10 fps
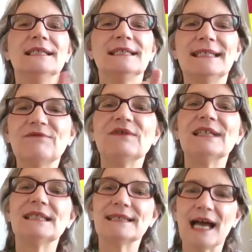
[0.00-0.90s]

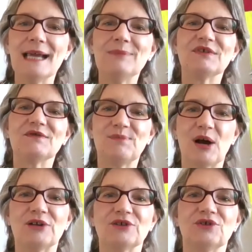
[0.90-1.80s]
different types of
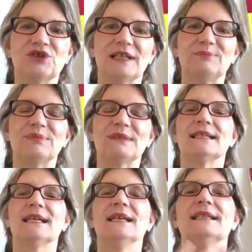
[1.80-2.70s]
partnerships
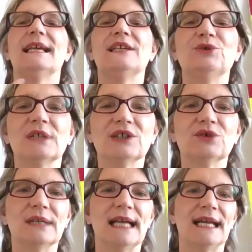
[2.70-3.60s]
that you can
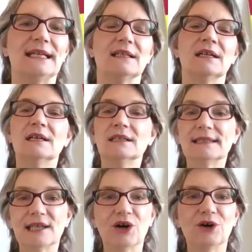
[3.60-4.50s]
create.
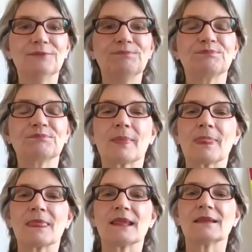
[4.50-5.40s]
So
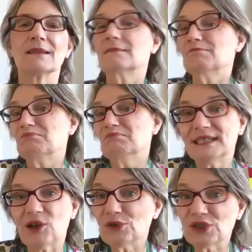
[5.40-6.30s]

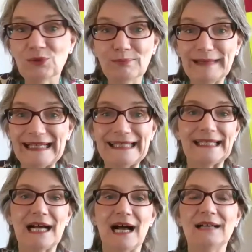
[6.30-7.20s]
social
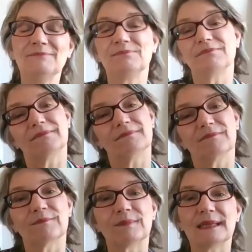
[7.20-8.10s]
media,
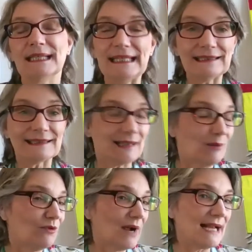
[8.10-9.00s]
in
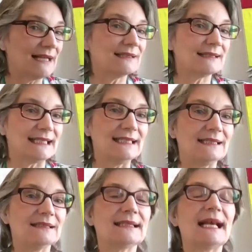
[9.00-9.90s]
some ways,
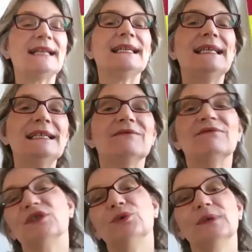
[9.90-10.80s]
is an
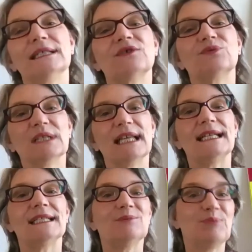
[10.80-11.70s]

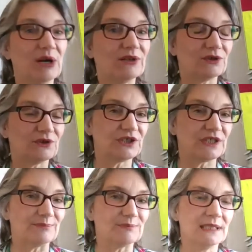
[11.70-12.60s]
influence-related
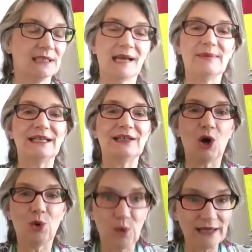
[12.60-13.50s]
partnership. I mean,
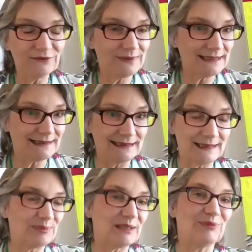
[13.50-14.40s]
one reason
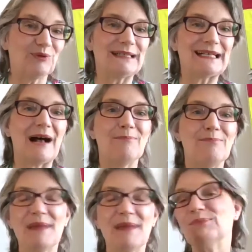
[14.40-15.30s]
that people become
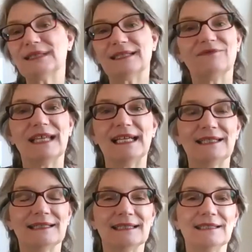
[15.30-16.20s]
members of the
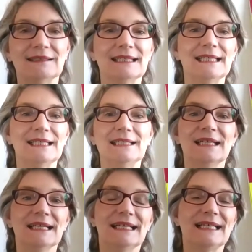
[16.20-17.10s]

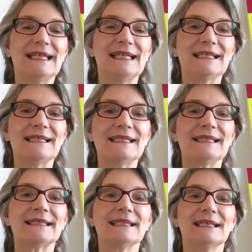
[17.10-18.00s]
HCC
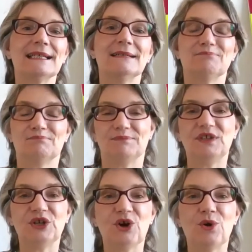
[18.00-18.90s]
is,
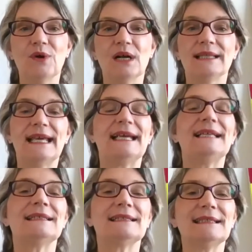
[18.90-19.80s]
you know, the
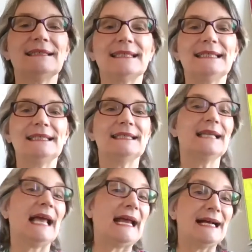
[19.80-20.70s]
HCC
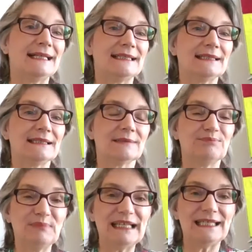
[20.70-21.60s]
and
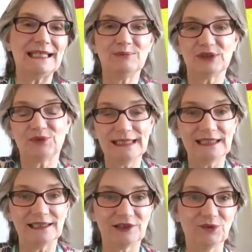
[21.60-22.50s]
me, between
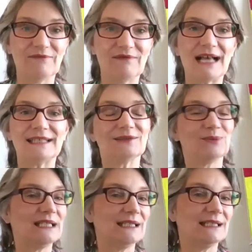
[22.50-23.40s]
the two of us,
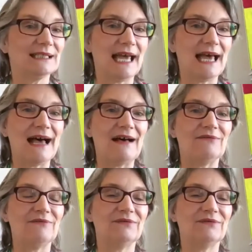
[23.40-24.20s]
we have